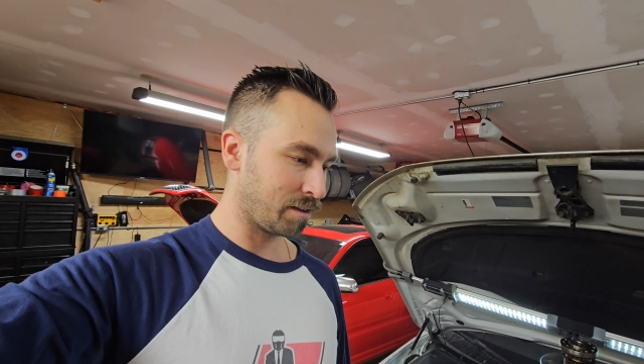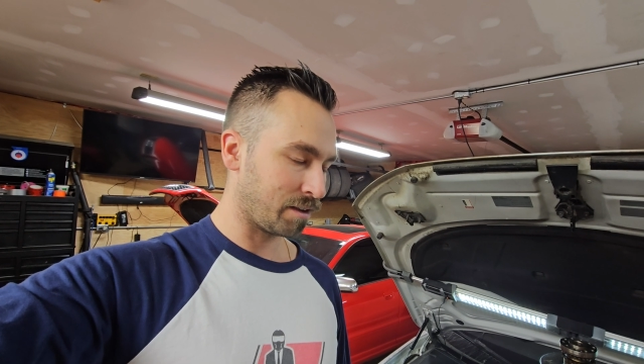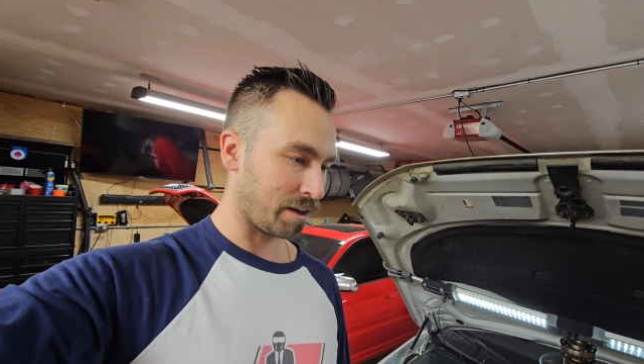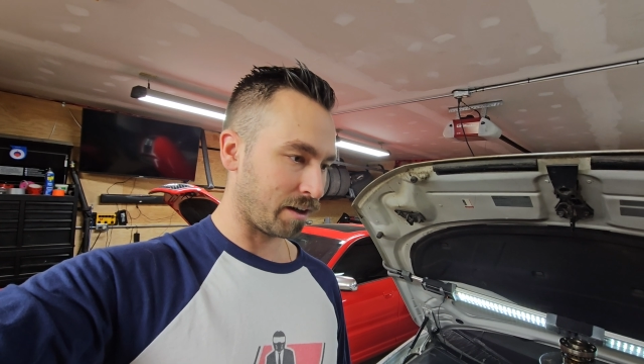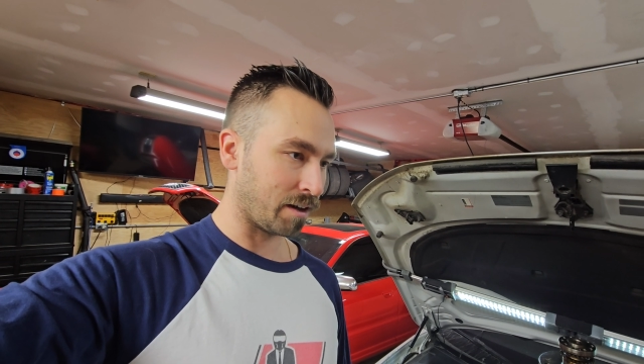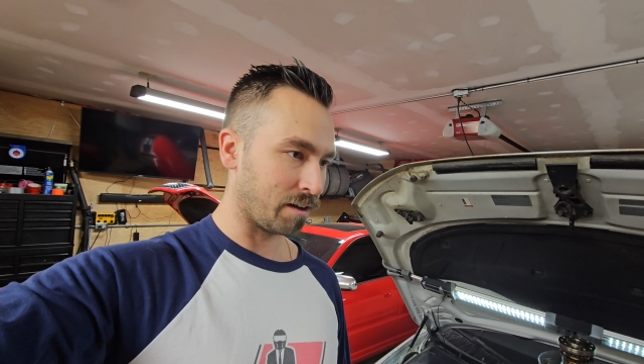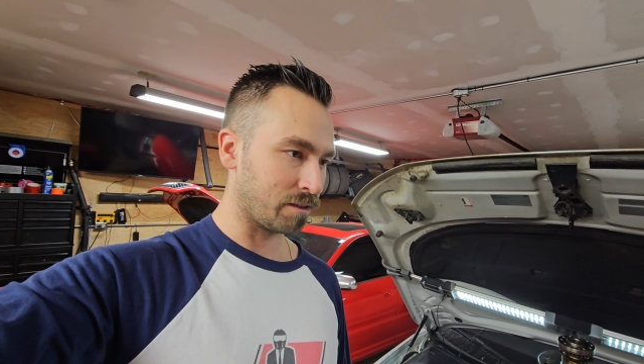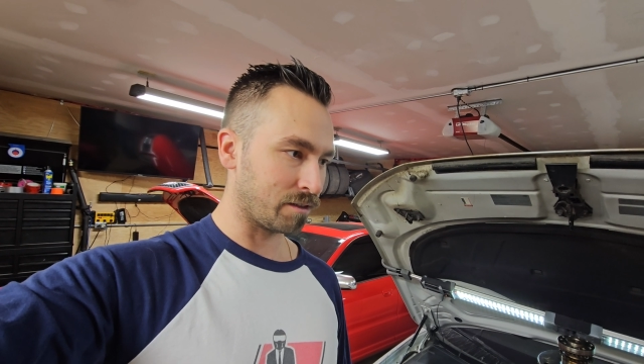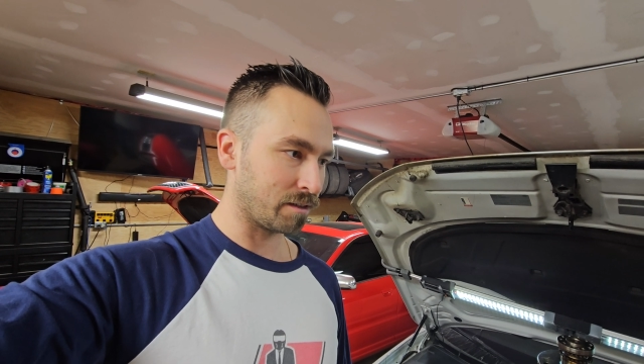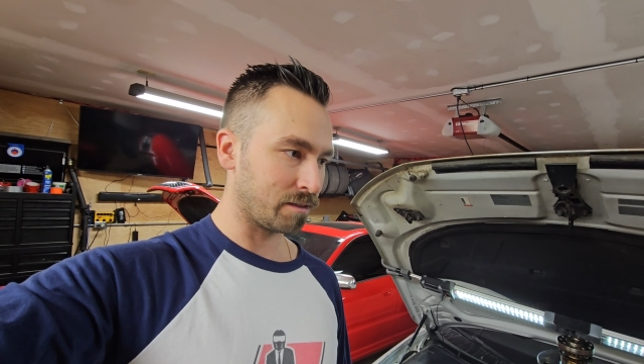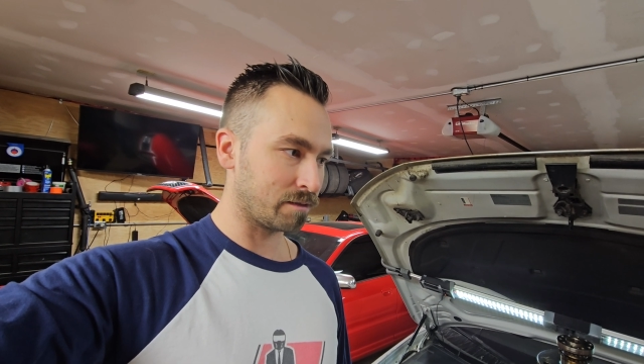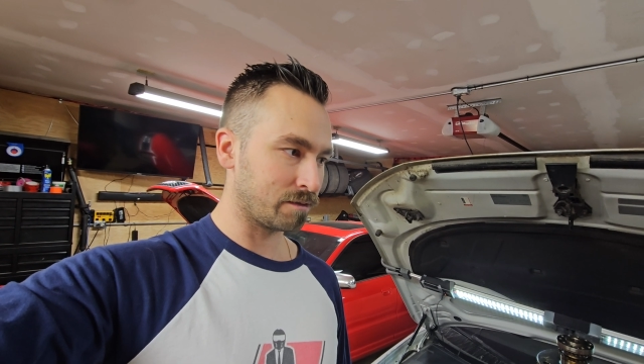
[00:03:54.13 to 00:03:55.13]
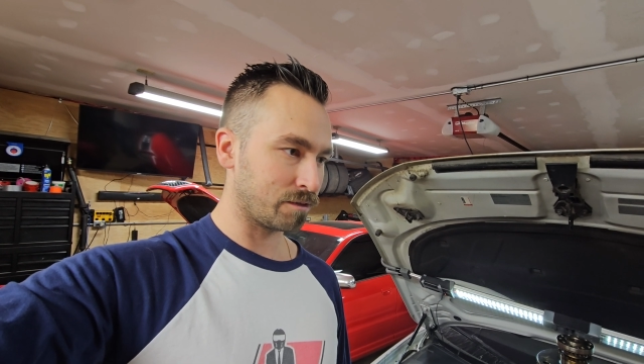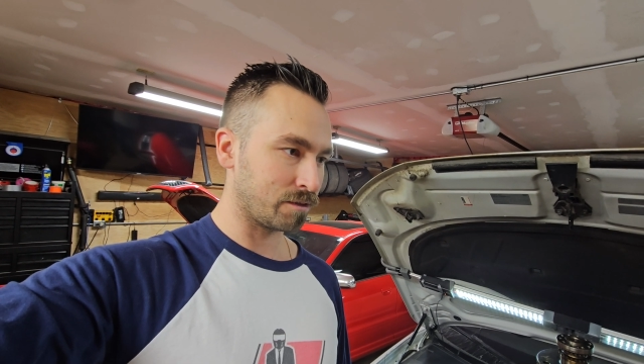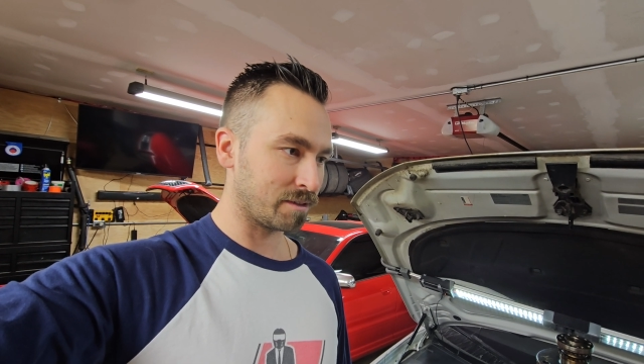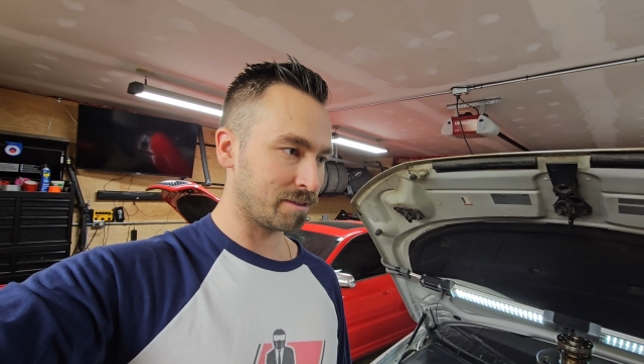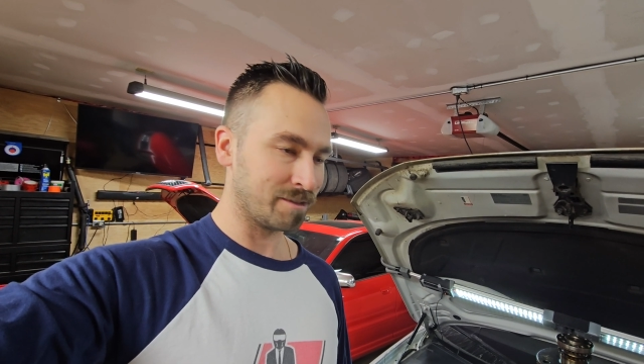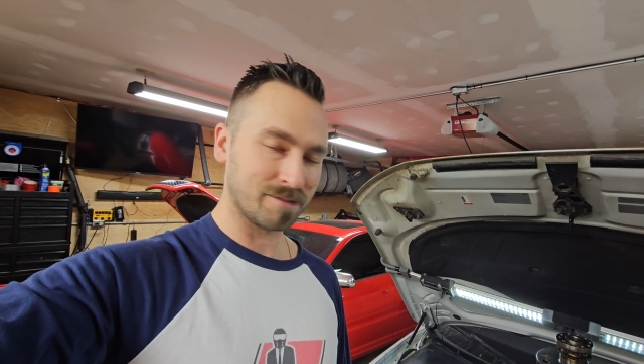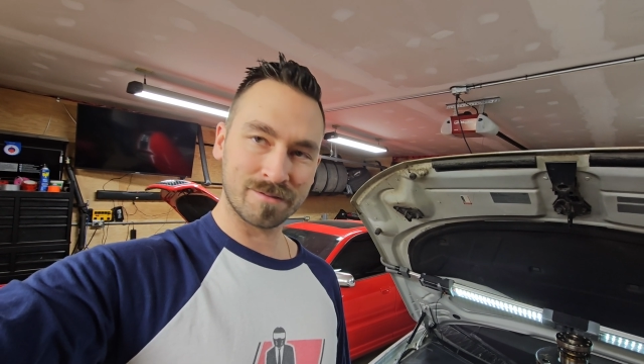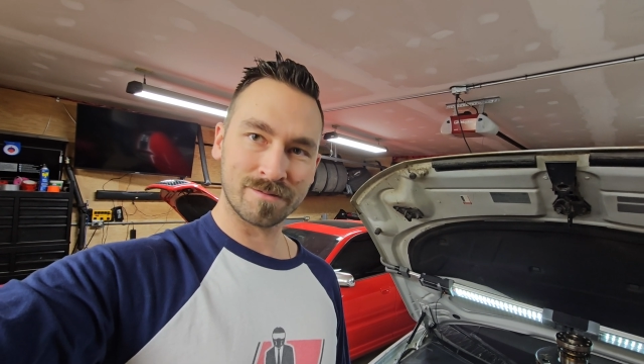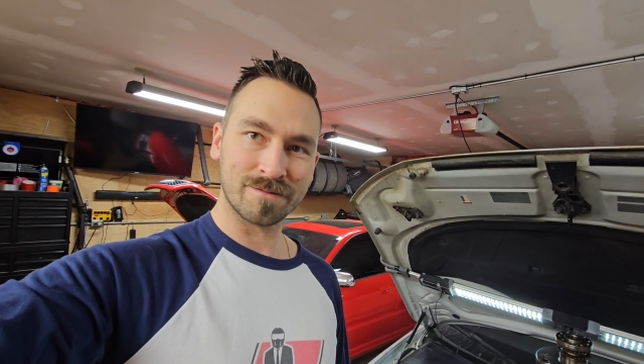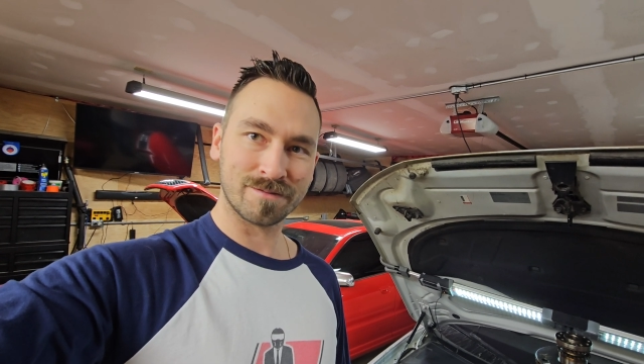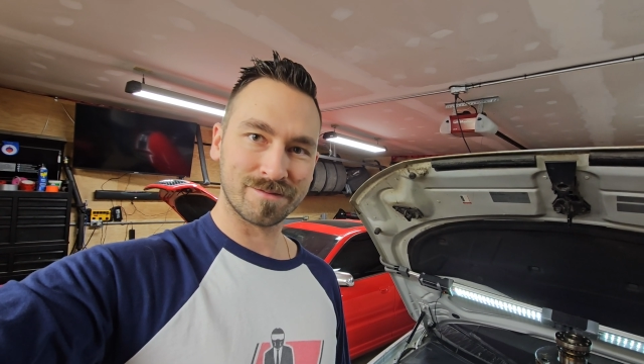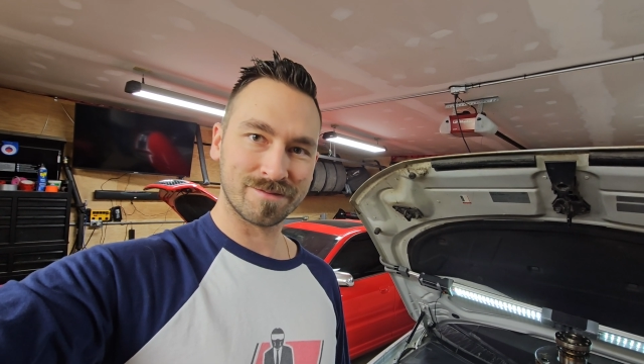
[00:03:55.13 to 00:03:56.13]

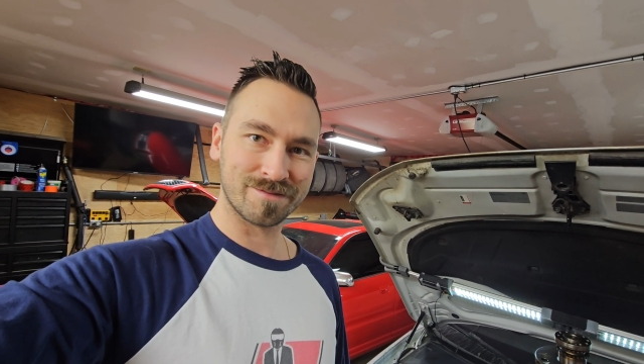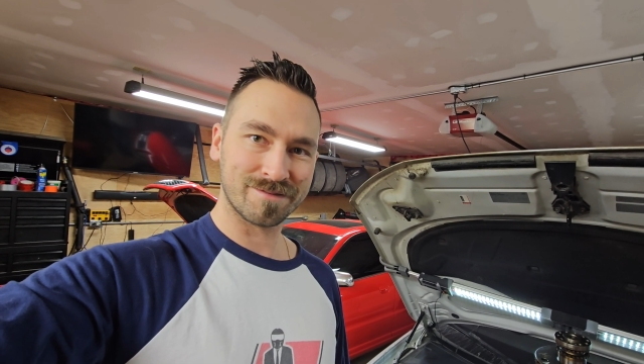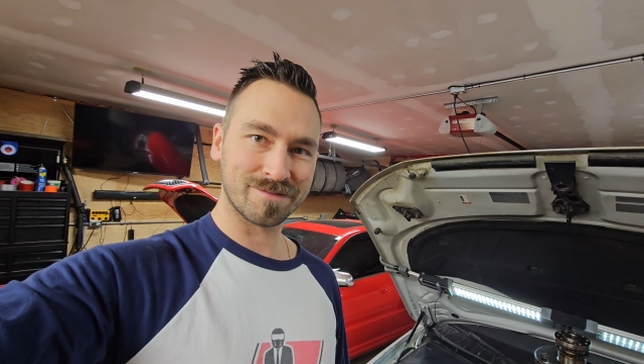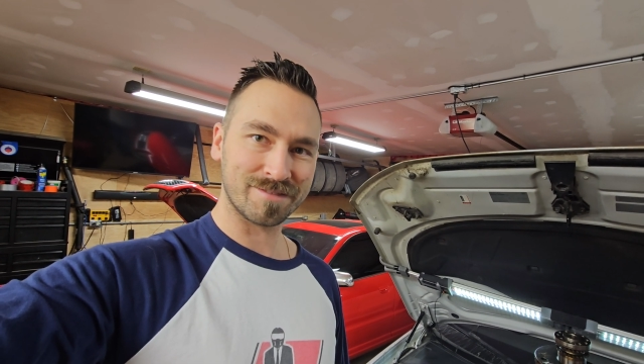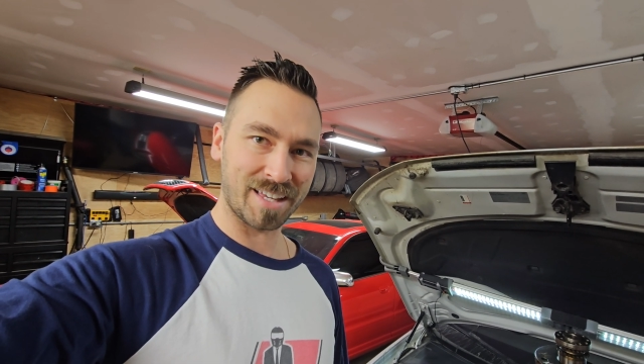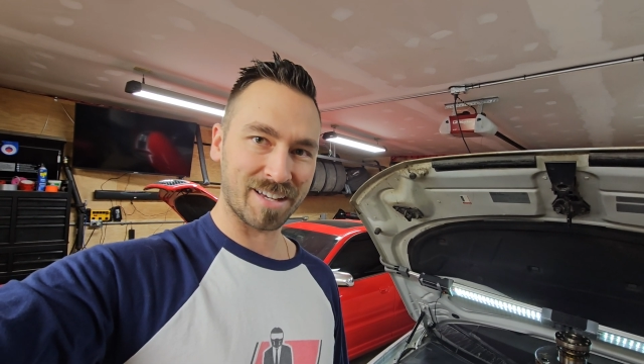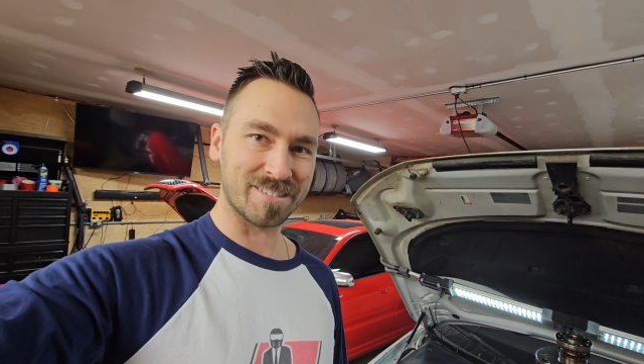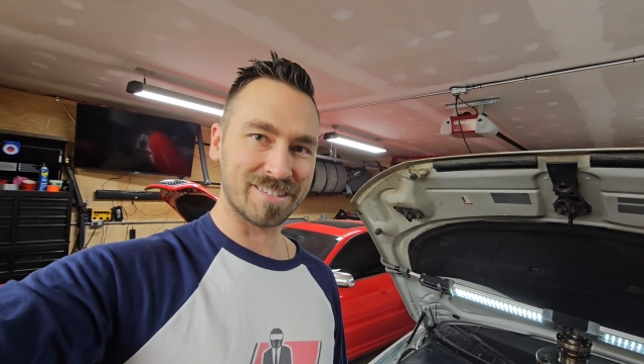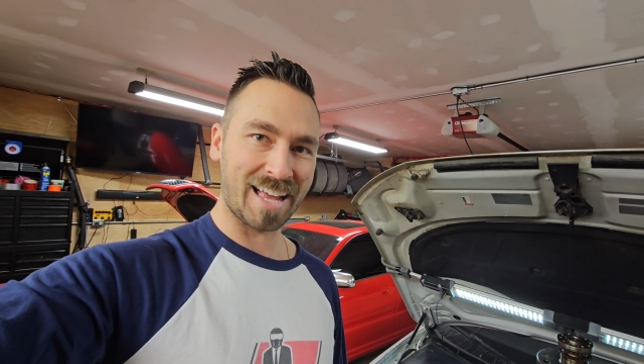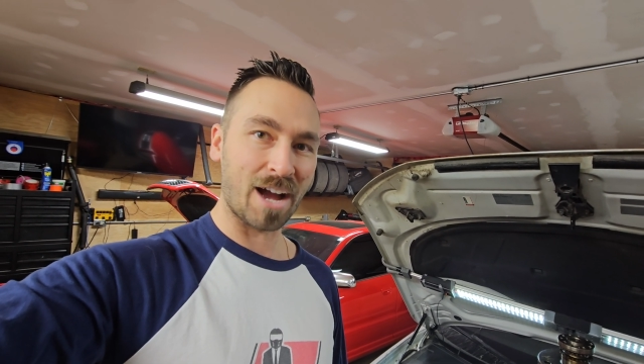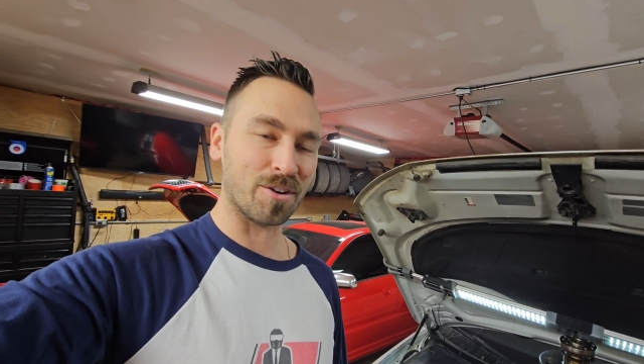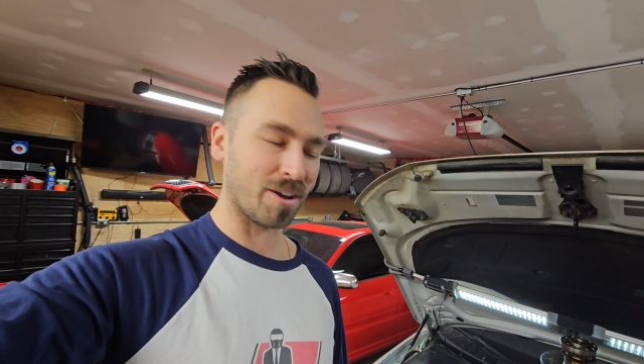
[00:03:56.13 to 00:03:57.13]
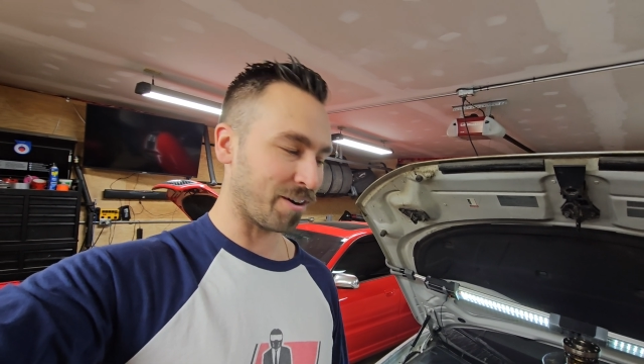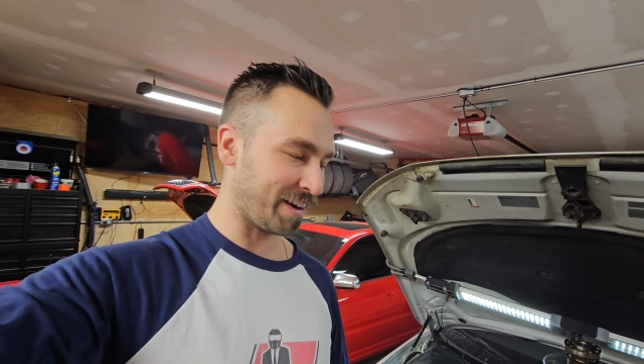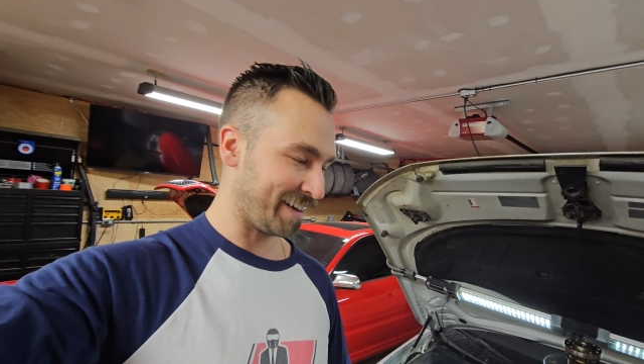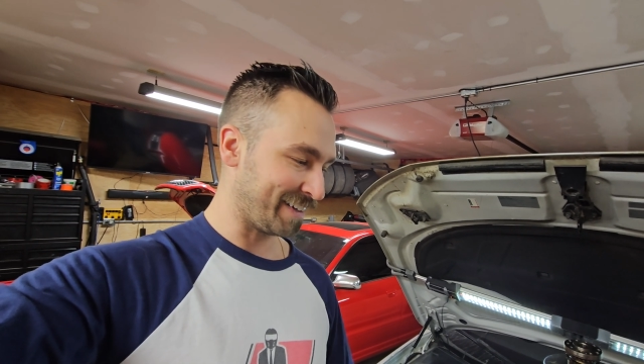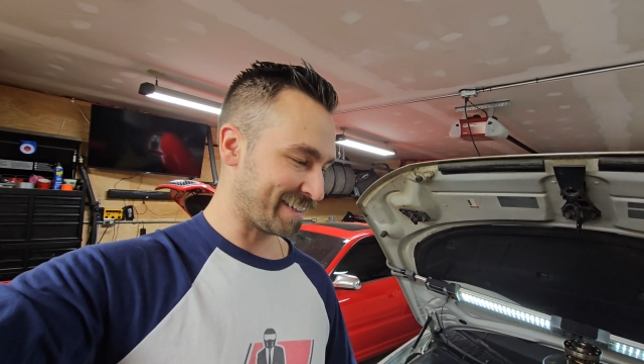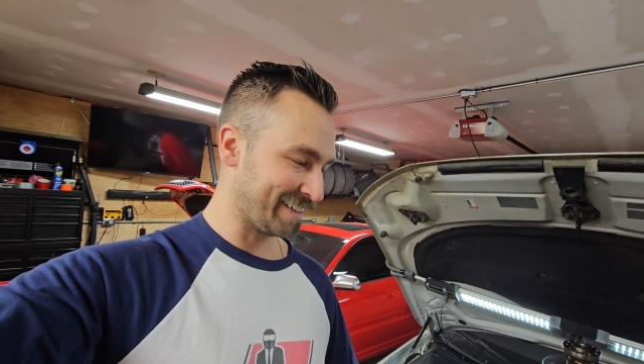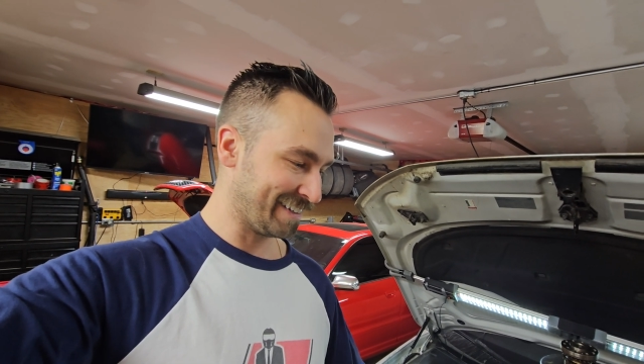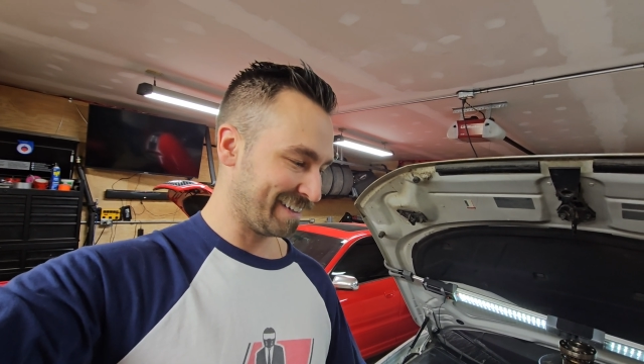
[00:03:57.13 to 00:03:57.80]
R8